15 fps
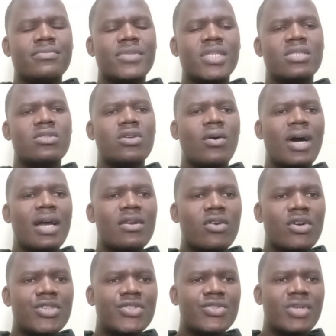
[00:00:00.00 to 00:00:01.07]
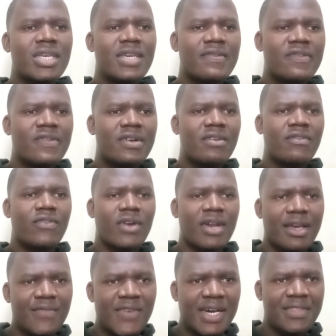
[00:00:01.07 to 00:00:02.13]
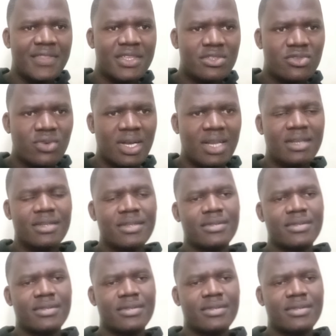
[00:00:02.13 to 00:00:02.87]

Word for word: There's no one going to live forever in this world.